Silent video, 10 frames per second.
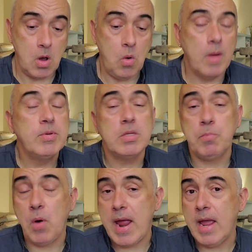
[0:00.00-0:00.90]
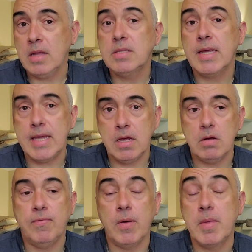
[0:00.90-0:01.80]
So I'm just praying
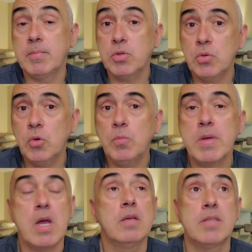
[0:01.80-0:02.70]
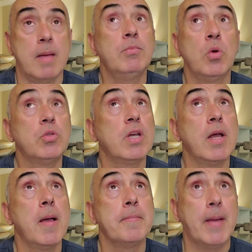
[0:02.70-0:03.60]
to hear from them soon because I'm
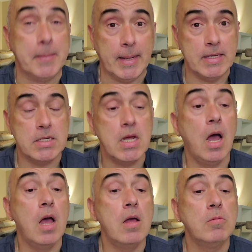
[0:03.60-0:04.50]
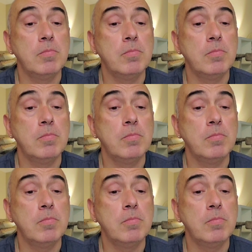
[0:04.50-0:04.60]
losing my mind.